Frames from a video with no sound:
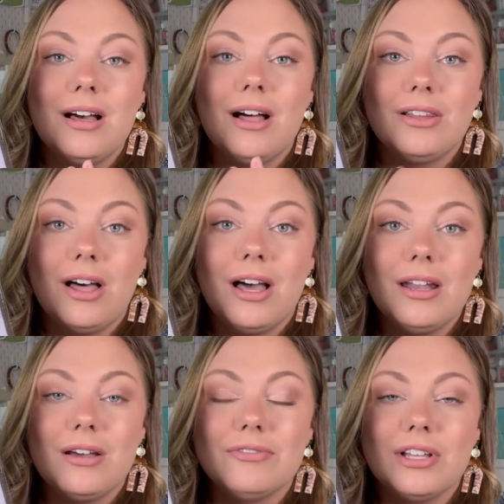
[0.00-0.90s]
a
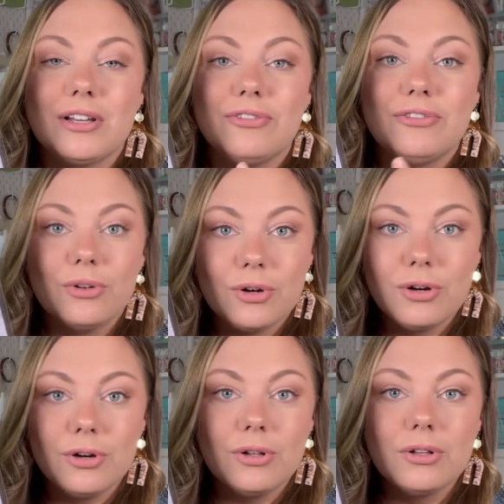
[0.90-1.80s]
lot of like
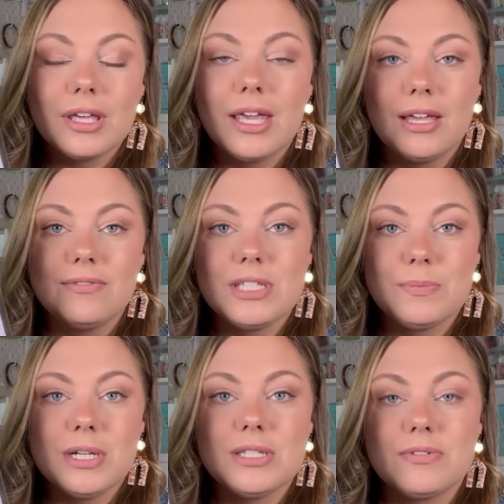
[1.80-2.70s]
floral canvas
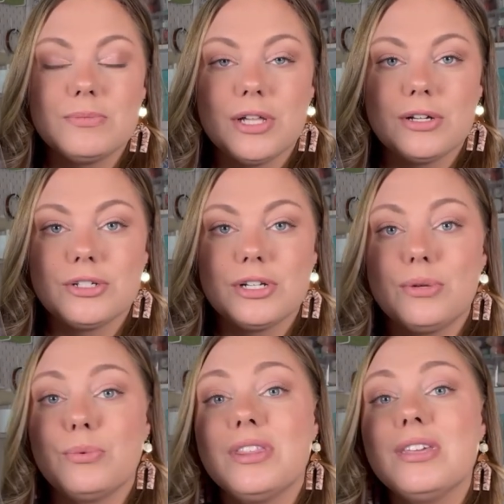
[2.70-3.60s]
prints from Dollar
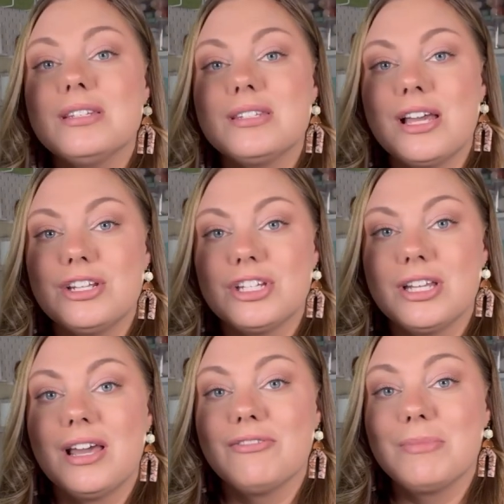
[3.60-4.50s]
Tree with the
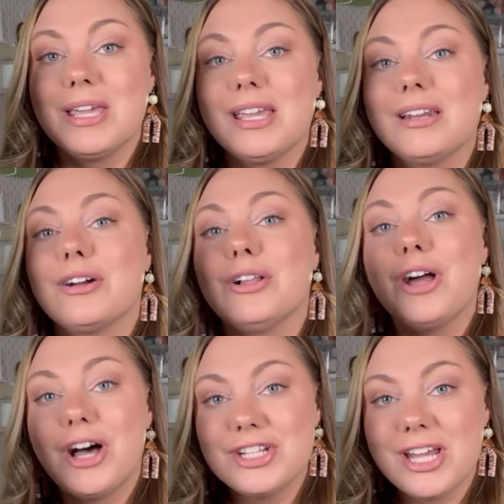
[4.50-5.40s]
intention of making a
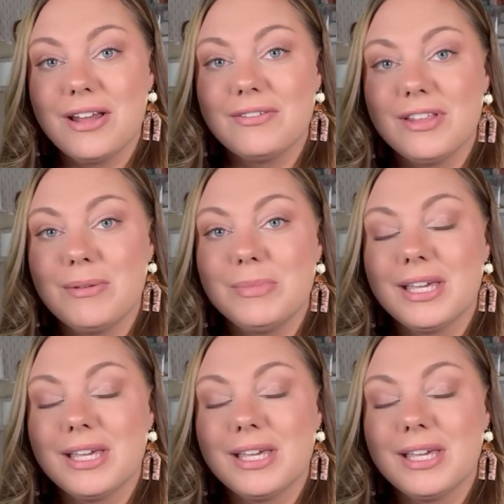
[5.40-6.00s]
collage out of them,